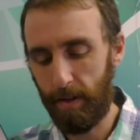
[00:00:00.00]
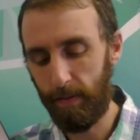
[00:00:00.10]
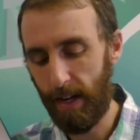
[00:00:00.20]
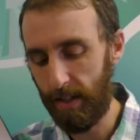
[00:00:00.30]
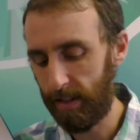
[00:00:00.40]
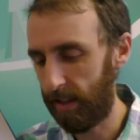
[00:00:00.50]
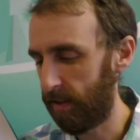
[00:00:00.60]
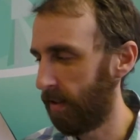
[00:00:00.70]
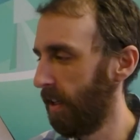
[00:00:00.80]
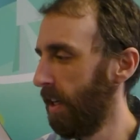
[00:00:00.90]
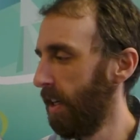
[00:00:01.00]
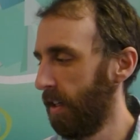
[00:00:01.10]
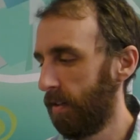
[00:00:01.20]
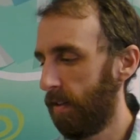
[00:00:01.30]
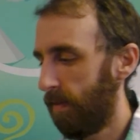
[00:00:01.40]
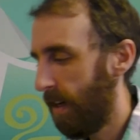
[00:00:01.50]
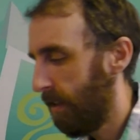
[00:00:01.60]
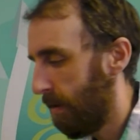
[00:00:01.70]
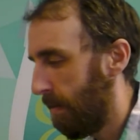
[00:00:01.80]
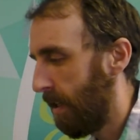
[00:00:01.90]
We found it. We
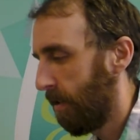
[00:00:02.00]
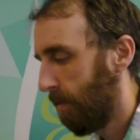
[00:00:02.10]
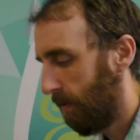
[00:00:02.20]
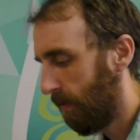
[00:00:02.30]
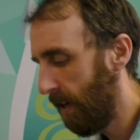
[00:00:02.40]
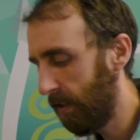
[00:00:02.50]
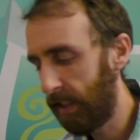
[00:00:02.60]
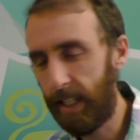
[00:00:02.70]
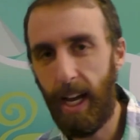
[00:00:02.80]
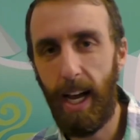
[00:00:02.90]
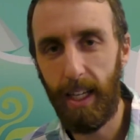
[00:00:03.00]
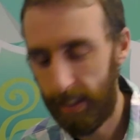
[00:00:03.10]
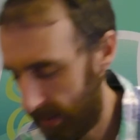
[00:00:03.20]
found the mouse. We found the cat.